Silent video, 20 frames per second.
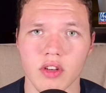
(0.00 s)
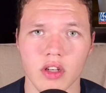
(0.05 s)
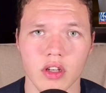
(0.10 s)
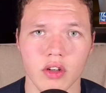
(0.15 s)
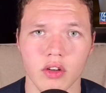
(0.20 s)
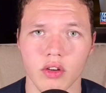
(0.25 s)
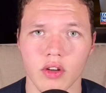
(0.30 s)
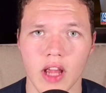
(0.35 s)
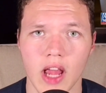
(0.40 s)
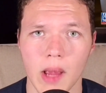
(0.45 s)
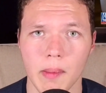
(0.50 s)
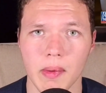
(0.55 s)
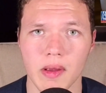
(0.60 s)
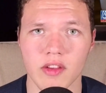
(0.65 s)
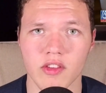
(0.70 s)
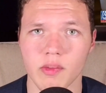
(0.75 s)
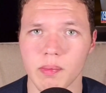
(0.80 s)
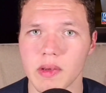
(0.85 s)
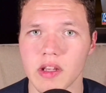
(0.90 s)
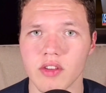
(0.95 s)
in her campaign
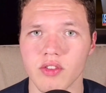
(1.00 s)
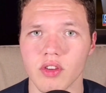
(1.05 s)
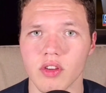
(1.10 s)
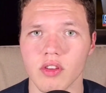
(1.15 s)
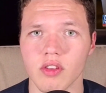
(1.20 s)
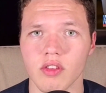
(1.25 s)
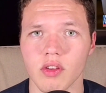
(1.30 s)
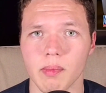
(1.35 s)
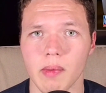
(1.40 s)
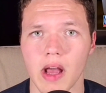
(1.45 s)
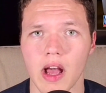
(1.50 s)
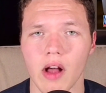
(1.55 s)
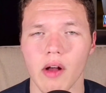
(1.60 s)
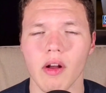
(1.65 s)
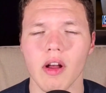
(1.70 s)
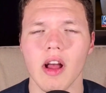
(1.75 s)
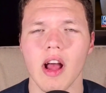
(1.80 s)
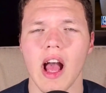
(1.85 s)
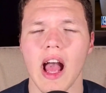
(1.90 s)
speeches about